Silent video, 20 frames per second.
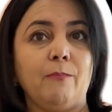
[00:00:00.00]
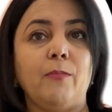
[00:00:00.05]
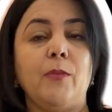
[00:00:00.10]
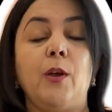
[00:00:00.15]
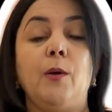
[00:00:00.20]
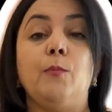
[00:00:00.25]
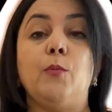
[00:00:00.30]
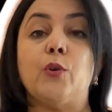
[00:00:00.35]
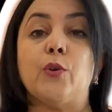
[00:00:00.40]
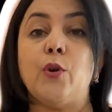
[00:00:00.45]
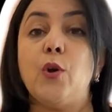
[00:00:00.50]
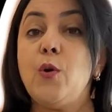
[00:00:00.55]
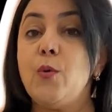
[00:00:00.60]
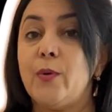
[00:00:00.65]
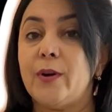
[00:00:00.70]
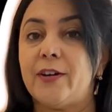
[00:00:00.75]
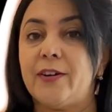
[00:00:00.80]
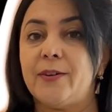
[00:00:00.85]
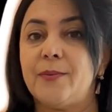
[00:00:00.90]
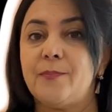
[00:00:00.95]

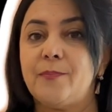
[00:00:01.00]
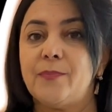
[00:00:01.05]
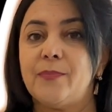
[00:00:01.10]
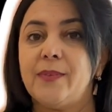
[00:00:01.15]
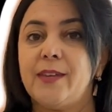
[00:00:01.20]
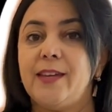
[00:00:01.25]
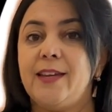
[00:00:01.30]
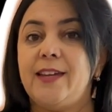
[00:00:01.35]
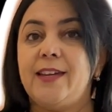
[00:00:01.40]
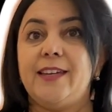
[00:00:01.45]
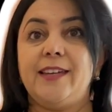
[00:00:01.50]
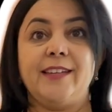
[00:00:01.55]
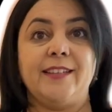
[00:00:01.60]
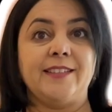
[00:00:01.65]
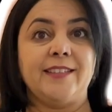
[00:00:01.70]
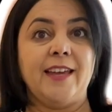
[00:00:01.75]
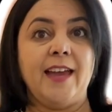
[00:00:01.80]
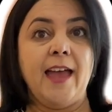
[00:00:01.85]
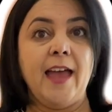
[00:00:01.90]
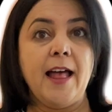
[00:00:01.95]
Moreover, it
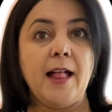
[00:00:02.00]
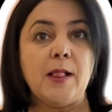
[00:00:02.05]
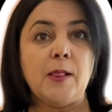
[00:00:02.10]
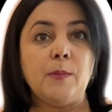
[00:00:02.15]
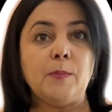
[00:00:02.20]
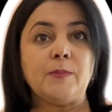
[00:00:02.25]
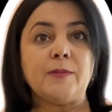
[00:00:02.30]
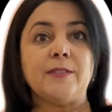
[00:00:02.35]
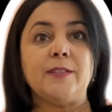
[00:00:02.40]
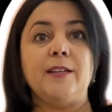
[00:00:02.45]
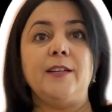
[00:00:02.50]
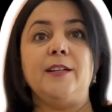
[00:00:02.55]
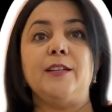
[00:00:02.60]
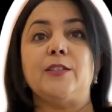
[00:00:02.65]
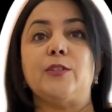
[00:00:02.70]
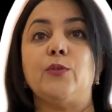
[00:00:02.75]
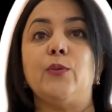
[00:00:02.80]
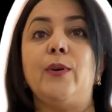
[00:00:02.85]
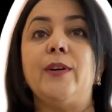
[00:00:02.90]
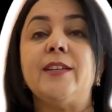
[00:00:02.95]
helps
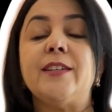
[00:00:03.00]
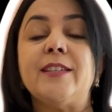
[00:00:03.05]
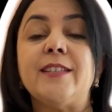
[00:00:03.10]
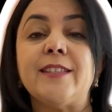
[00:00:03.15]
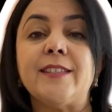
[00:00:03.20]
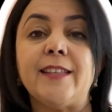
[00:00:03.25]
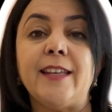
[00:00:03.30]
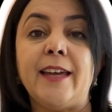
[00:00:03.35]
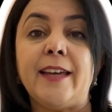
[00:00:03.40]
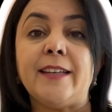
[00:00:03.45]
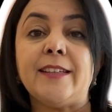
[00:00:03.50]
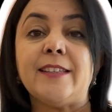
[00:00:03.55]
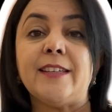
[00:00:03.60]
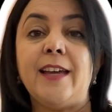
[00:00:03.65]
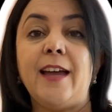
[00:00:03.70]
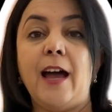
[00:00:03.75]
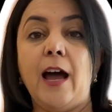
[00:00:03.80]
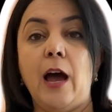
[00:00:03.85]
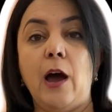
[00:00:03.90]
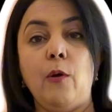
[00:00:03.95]
to understand
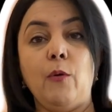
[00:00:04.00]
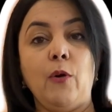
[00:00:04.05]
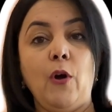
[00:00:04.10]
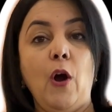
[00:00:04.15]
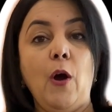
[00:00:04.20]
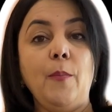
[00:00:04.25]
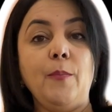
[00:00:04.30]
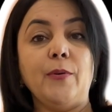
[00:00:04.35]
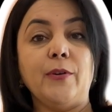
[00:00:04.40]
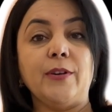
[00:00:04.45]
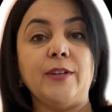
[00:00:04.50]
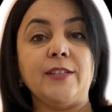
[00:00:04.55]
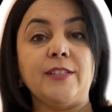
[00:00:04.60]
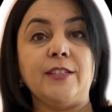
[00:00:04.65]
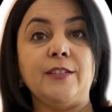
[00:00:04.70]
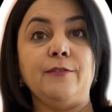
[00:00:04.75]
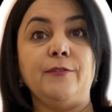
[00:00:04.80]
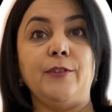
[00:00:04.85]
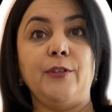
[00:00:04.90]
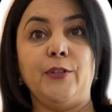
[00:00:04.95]
how
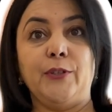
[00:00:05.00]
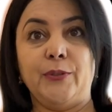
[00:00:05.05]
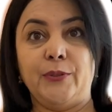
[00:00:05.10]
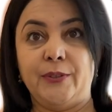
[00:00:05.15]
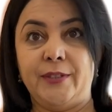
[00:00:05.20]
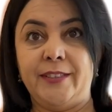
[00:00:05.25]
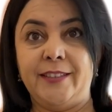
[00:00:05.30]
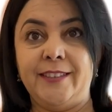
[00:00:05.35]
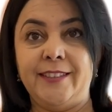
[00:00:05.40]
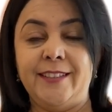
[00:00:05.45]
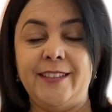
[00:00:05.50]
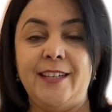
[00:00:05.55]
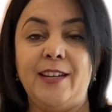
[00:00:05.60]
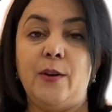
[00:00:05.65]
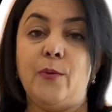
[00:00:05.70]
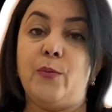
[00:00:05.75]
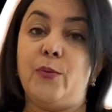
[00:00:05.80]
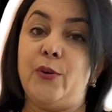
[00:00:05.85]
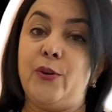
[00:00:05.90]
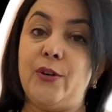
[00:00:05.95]
cooperative learning
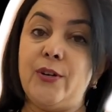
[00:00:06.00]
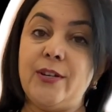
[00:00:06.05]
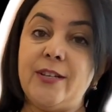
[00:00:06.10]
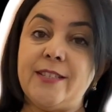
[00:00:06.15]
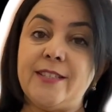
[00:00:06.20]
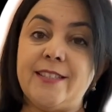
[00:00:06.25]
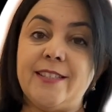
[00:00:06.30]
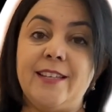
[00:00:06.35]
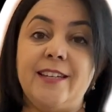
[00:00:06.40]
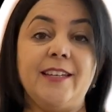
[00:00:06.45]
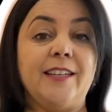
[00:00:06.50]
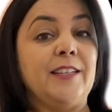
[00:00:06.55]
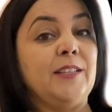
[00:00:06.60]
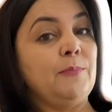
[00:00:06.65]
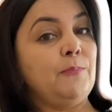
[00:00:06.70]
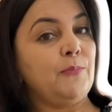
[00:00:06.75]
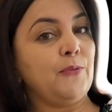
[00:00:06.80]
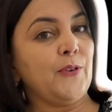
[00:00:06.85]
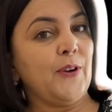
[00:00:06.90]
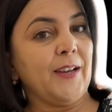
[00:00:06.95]
works in
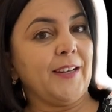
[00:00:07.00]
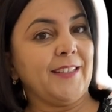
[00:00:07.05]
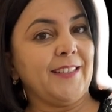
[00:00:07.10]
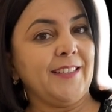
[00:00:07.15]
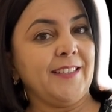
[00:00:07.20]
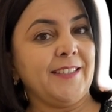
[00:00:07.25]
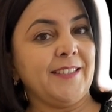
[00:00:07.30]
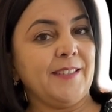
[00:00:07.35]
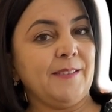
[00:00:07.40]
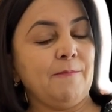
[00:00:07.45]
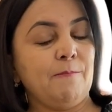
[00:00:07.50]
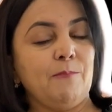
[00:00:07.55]
practice.